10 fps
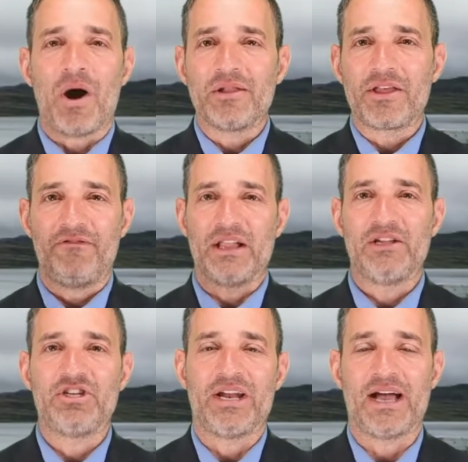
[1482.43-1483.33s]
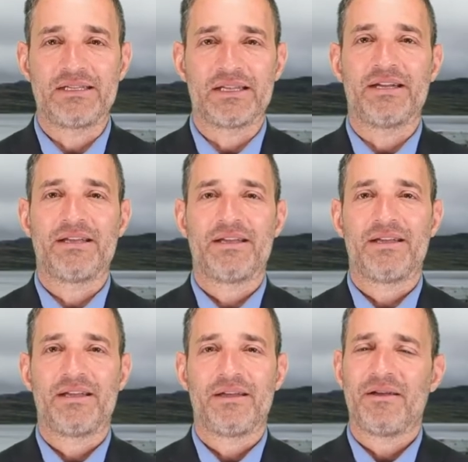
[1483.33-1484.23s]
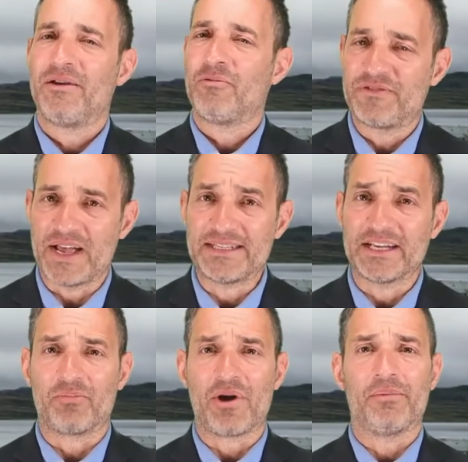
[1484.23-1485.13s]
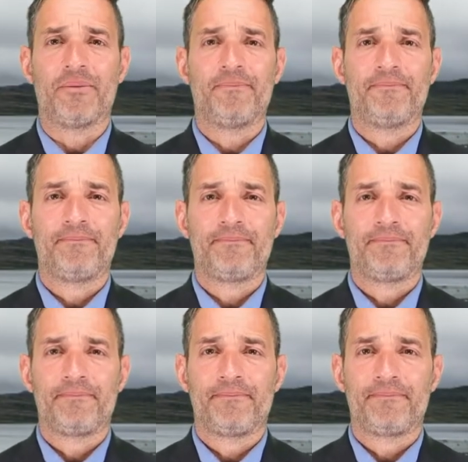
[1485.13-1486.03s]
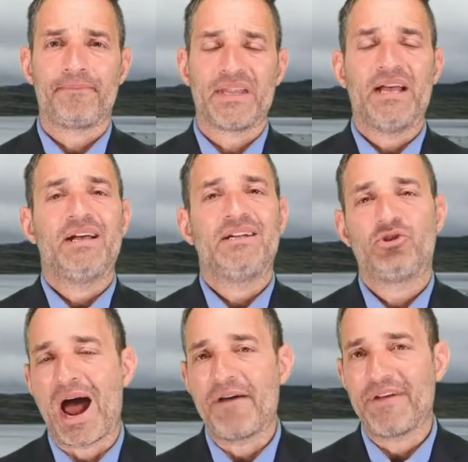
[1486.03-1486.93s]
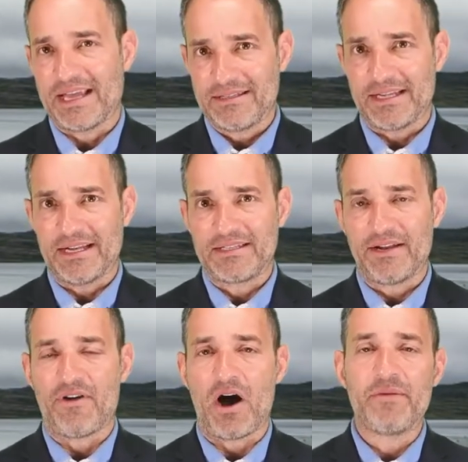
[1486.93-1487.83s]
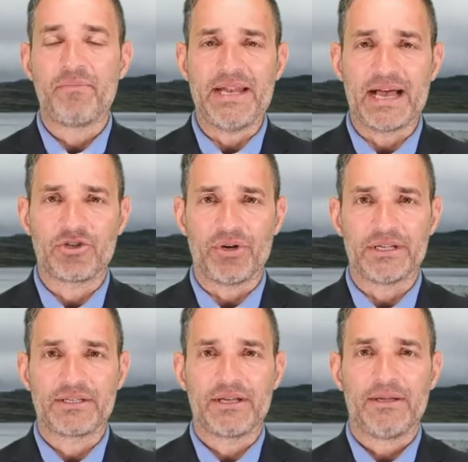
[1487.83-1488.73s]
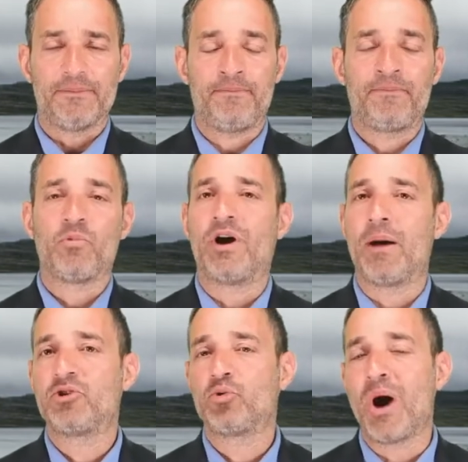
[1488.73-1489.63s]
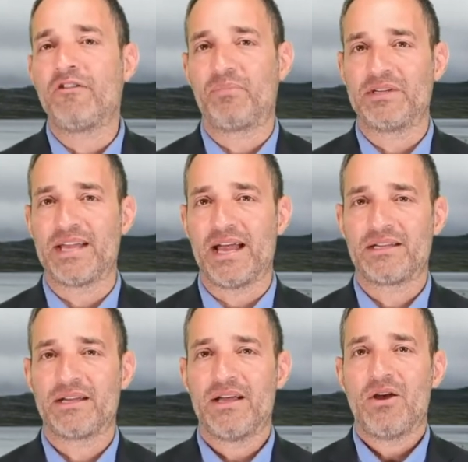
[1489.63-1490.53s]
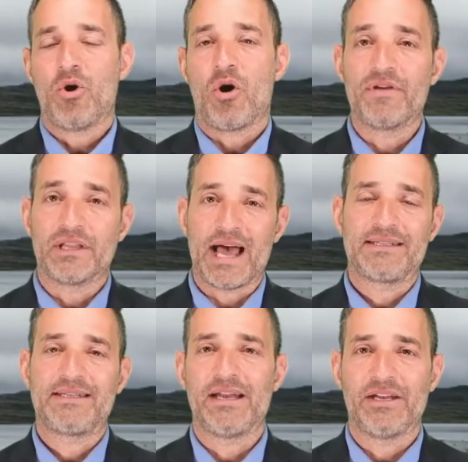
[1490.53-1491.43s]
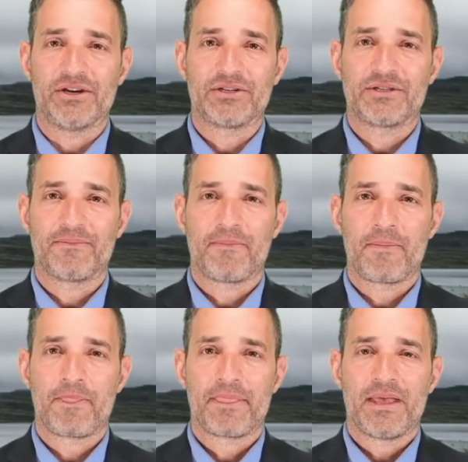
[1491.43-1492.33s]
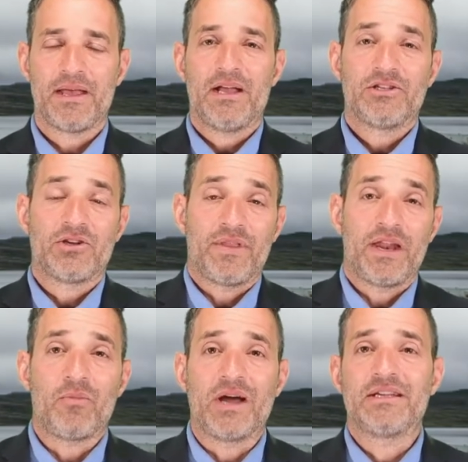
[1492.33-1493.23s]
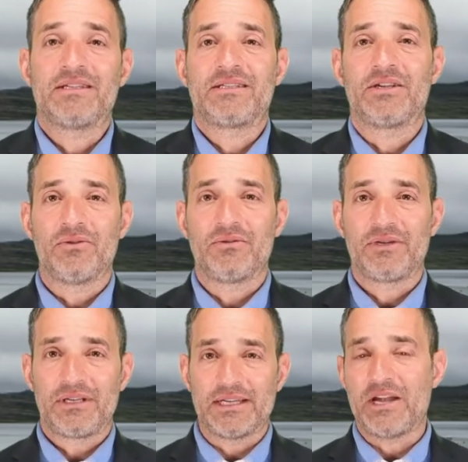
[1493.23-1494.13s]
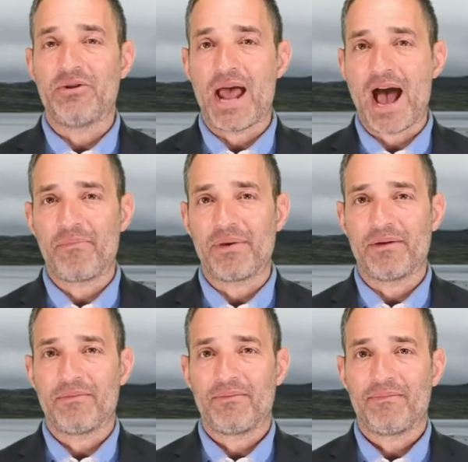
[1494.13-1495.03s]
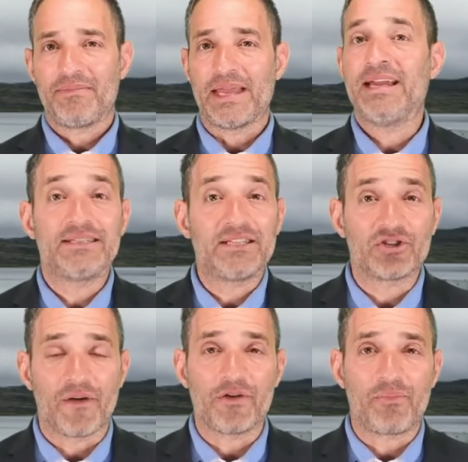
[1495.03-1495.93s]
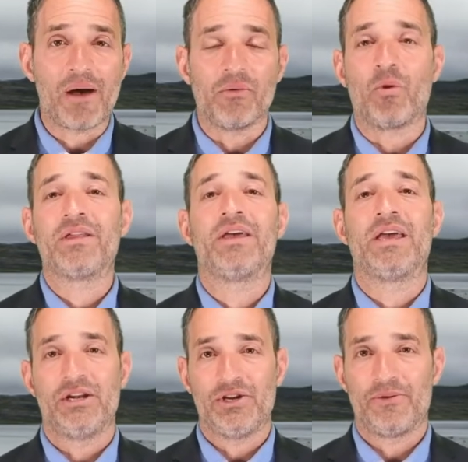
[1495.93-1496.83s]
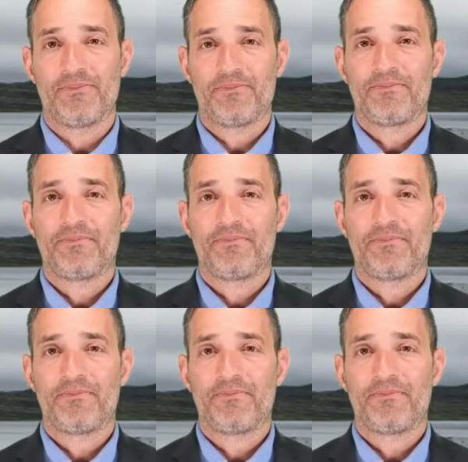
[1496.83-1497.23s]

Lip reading: Small little village in Iceland was facing a problem. Traffic incidents involving pedestrians were up 12% over the last 10 years. So they didn't want this to continue to happen. They needed to solve the problem. What are they going to do?